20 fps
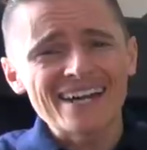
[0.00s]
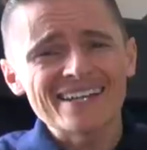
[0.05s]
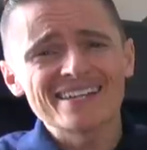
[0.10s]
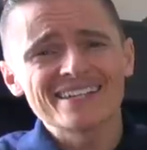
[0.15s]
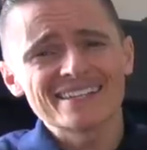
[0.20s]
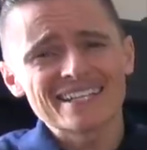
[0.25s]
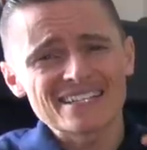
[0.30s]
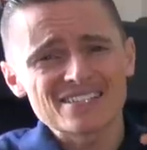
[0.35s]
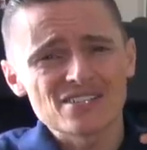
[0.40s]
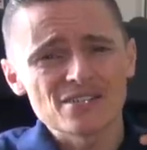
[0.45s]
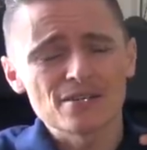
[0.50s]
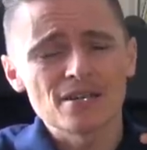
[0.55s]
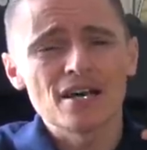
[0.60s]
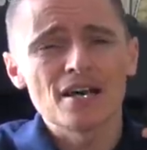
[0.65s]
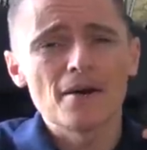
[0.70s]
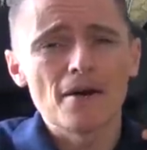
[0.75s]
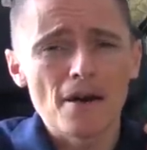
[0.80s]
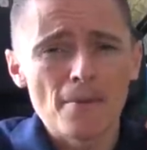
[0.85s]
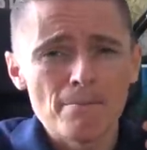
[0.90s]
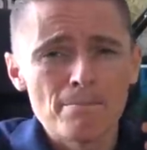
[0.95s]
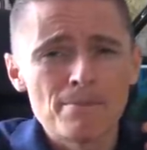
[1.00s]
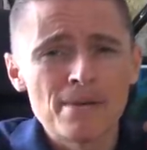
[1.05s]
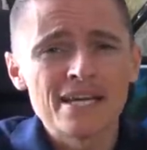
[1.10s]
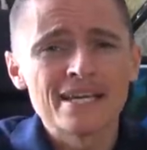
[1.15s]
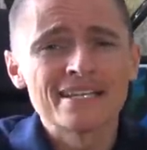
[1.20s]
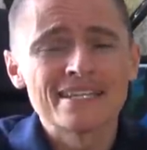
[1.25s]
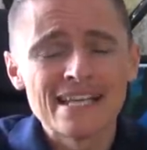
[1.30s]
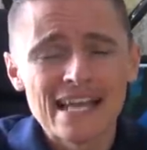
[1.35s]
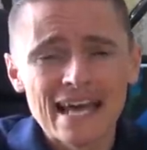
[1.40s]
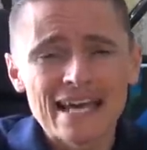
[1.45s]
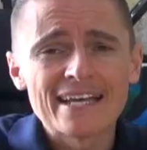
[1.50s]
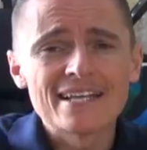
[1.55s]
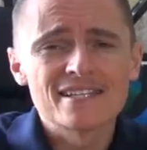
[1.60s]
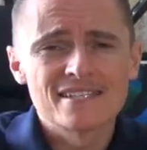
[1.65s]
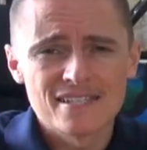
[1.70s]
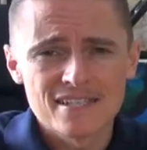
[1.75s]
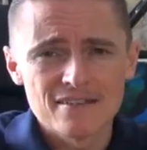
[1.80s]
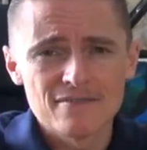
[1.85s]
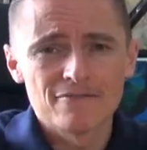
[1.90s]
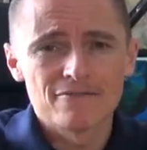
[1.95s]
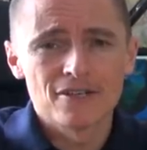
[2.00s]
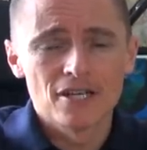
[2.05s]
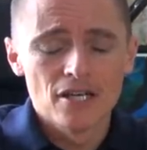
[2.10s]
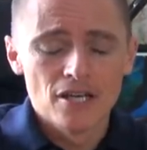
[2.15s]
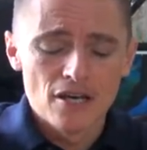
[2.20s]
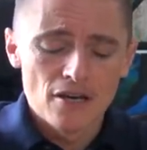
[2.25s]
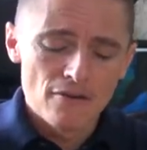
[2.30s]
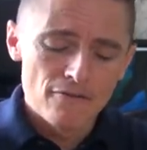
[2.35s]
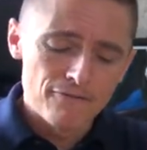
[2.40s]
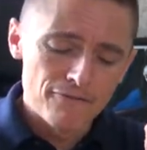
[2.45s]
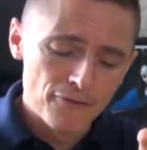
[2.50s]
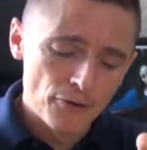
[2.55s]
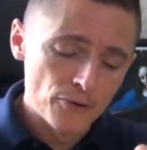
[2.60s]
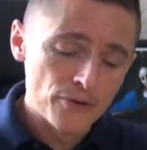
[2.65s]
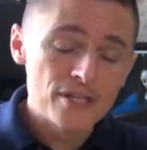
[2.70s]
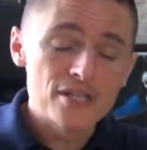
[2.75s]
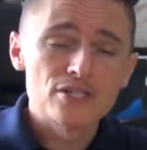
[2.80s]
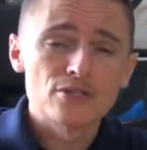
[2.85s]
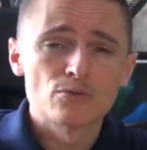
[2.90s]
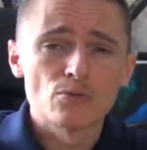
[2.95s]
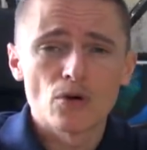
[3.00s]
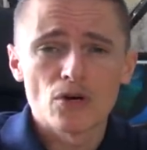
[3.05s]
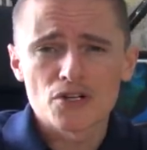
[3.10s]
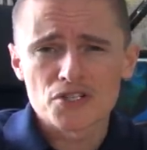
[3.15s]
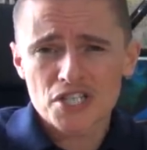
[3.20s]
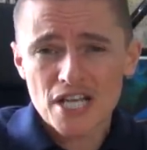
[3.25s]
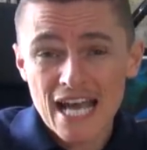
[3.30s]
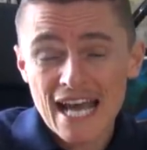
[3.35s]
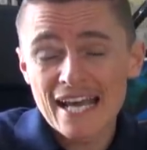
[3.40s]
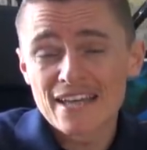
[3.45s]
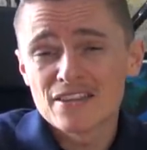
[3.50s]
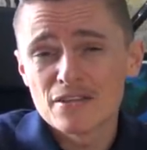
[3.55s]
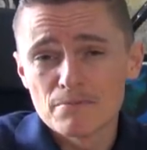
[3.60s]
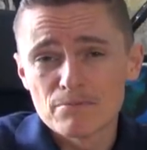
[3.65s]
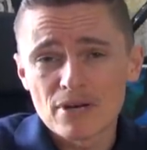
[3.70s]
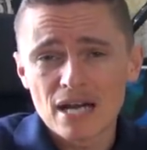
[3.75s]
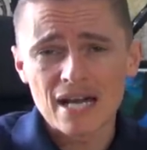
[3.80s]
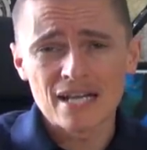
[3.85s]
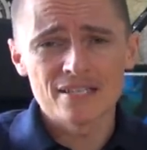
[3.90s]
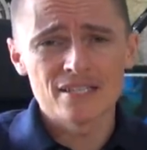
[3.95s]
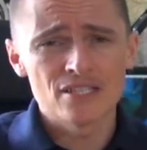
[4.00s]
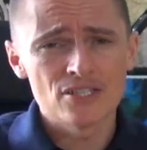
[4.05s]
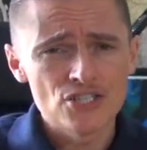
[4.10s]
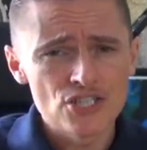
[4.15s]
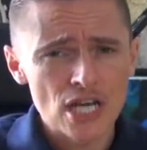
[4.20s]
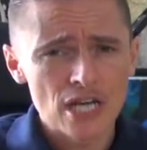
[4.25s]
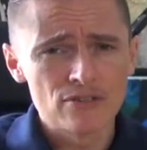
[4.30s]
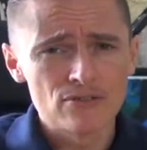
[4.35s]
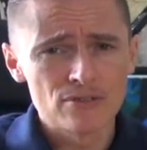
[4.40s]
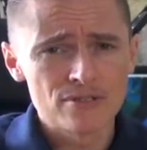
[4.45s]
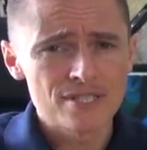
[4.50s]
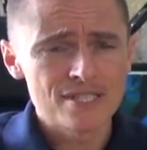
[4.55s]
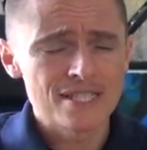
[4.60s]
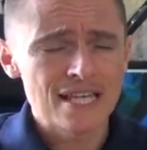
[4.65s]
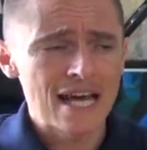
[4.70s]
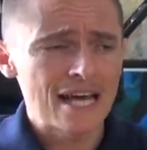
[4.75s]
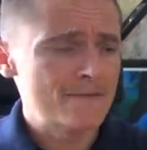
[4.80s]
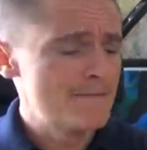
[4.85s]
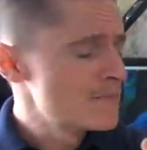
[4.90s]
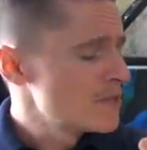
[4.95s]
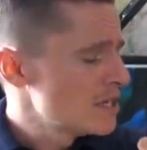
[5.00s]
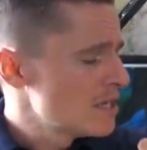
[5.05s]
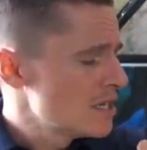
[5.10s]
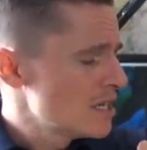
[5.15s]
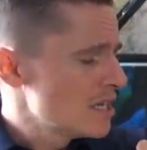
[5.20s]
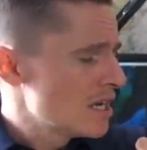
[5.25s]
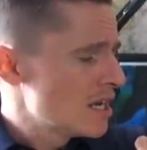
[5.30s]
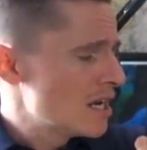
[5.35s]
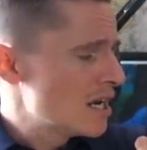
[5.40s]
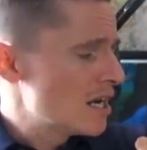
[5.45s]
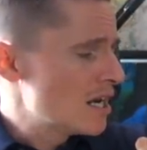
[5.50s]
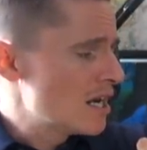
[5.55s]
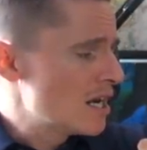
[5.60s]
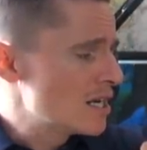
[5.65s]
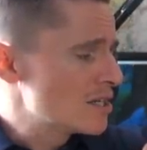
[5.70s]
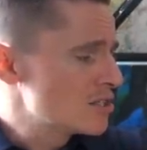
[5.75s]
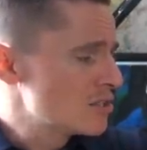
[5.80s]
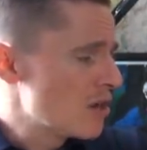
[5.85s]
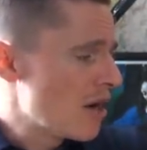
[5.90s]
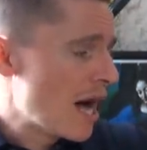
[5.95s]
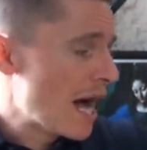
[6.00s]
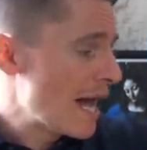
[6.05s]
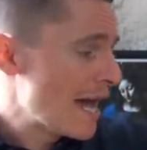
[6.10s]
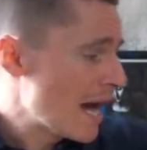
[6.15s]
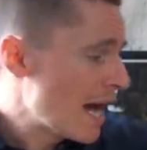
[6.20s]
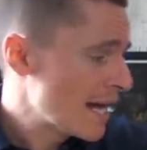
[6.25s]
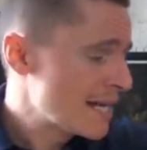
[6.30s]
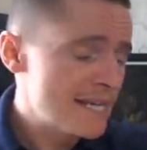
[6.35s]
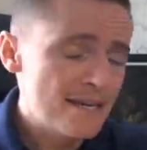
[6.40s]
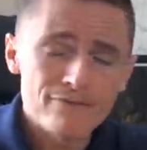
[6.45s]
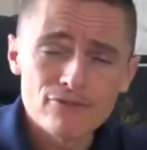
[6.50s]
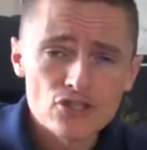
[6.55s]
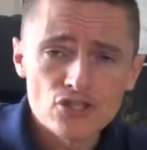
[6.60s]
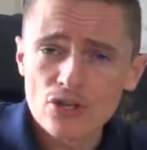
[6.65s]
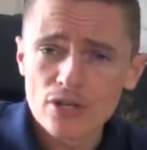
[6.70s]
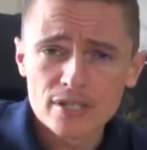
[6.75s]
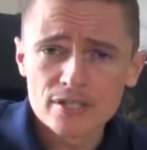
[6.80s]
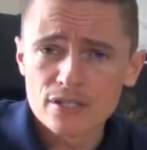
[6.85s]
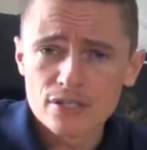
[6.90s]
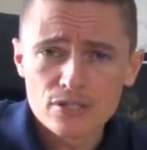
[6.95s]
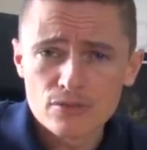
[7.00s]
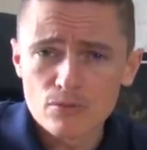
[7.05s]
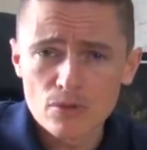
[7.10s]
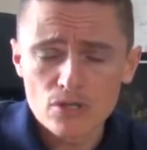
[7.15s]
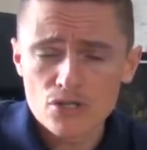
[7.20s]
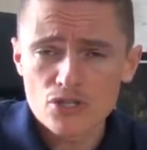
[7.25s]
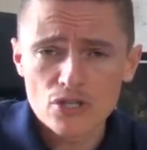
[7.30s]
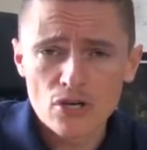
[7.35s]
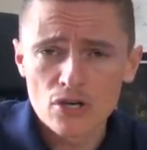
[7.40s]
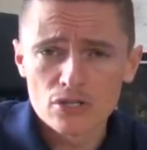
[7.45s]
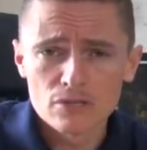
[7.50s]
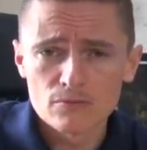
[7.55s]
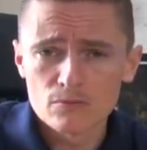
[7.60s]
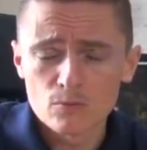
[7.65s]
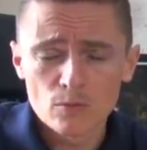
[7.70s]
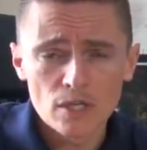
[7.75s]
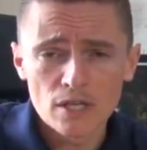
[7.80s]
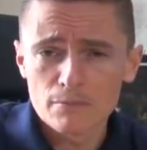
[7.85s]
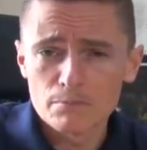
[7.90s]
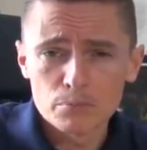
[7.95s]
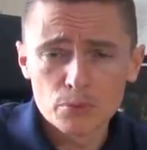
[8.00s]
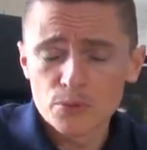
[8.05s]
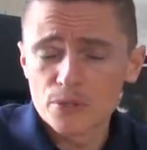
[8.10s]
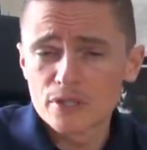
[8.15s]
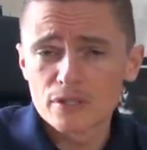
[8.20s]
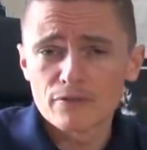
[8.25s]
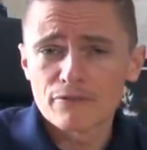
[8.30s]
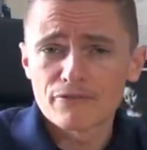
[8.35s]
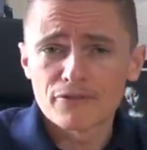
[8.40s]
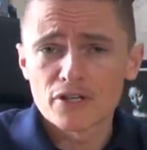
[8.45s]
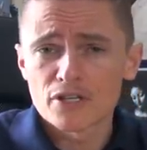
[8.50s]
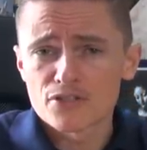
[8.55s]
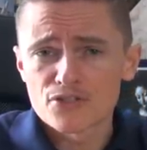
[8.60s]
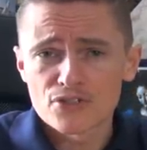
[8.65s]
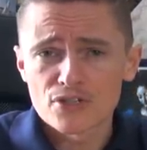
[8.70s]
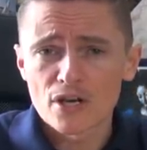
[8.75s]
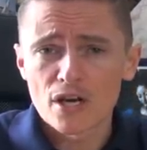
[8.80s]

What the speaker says: I think that's a big negative for this watch and the brand in general, is that, you know, I never tried this watch on when I bought it the first